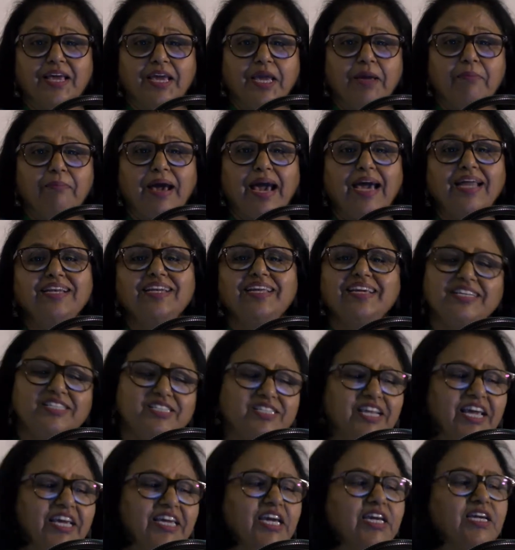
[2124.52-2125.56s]
A man is
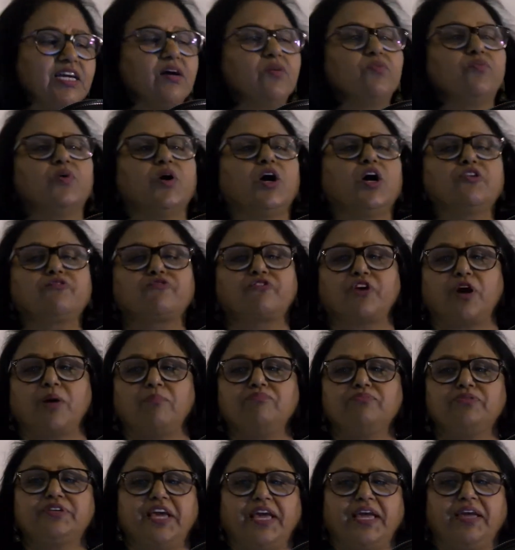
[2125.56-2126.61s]
taking a word
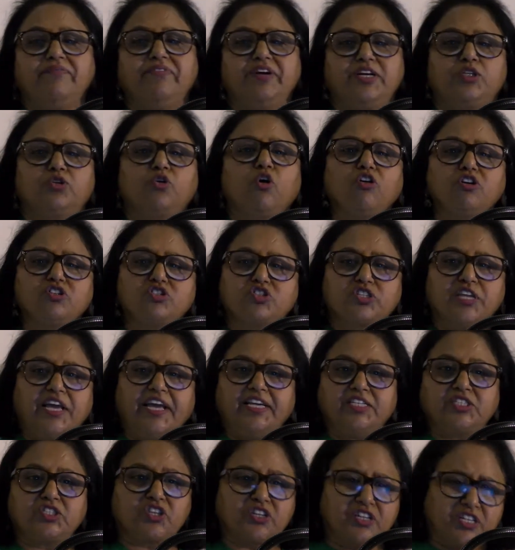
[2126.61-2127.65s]
from David. Those
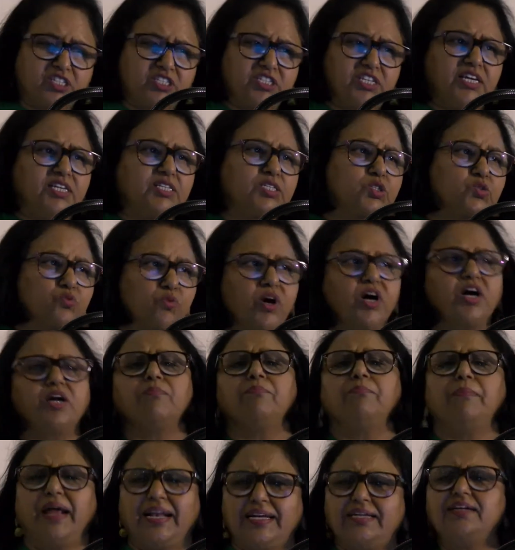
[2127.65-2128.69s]
days, Christians' word
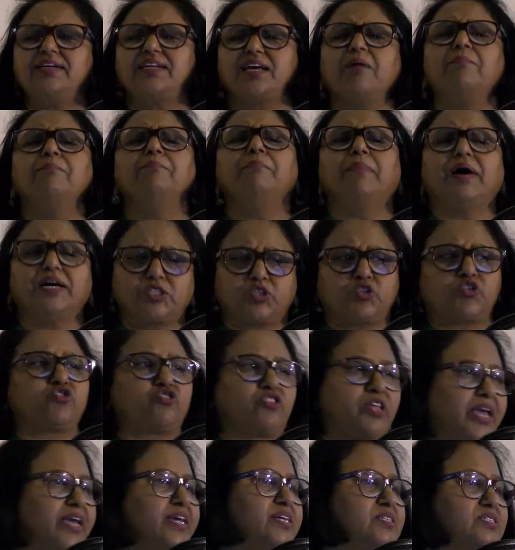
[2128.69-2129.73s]
meant much
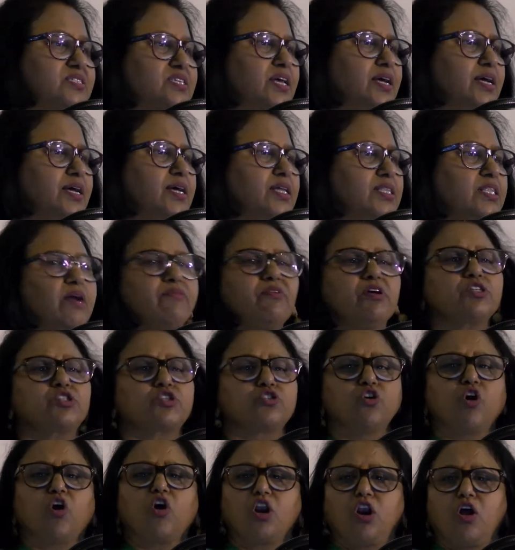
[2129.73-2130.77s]
things. There was
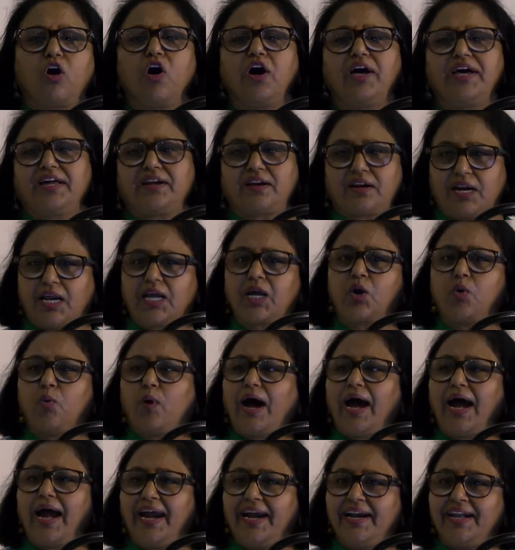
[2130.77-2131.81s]
no lawyer
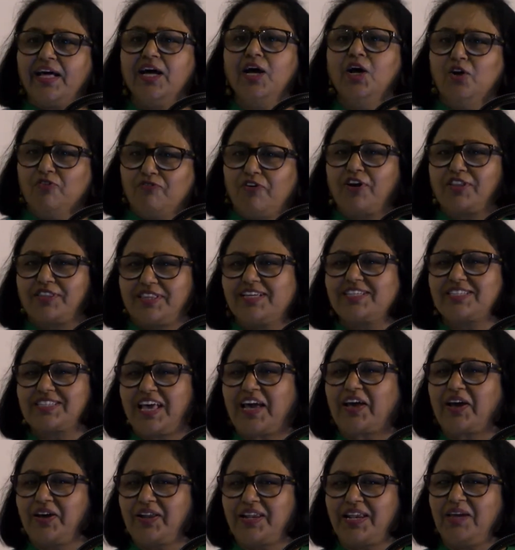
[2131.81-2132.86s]
required for this
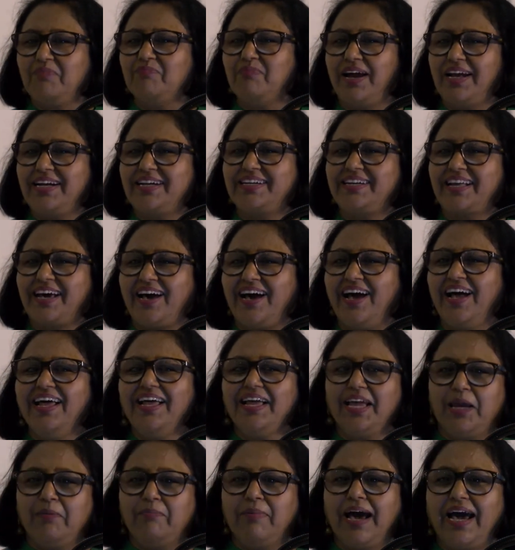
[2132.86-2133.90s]
agreement.
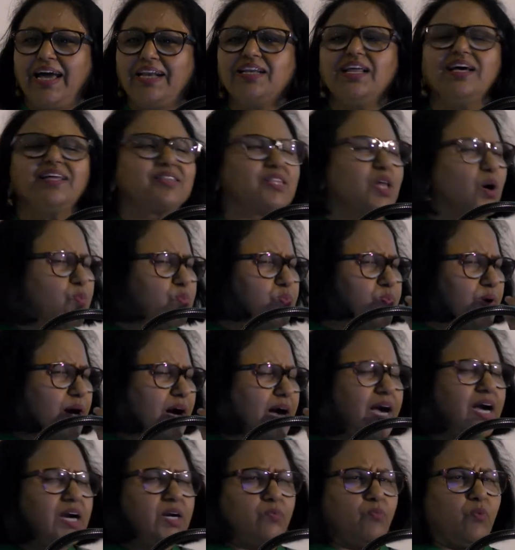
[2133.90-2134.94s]
amen. The
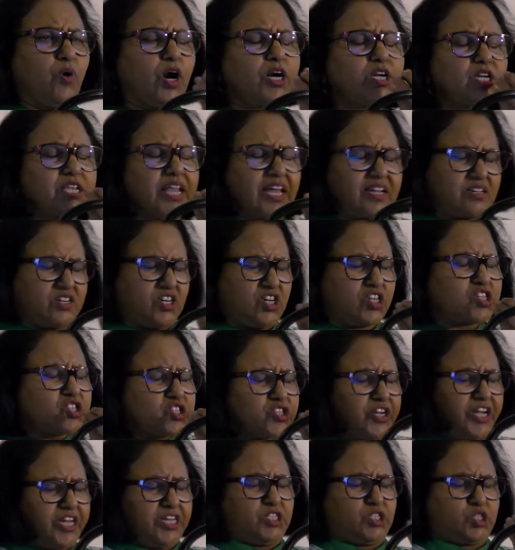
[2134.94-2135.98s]
word what the
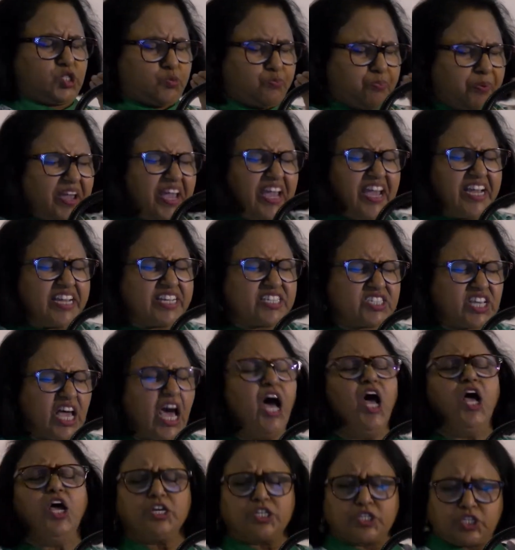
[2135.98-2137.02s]
Christian speaks uh,
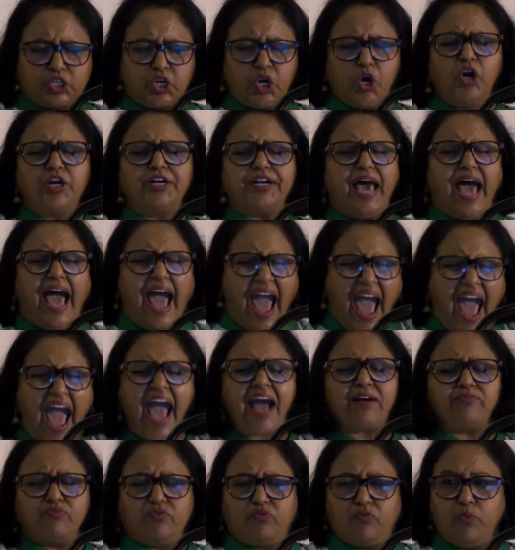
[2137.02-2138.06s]
should
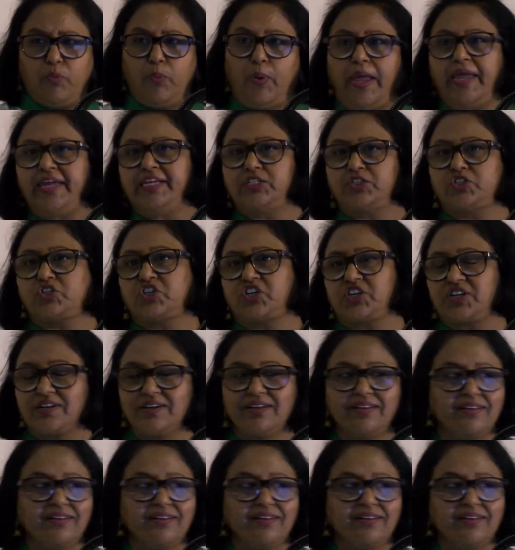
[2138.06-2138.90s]
have weight.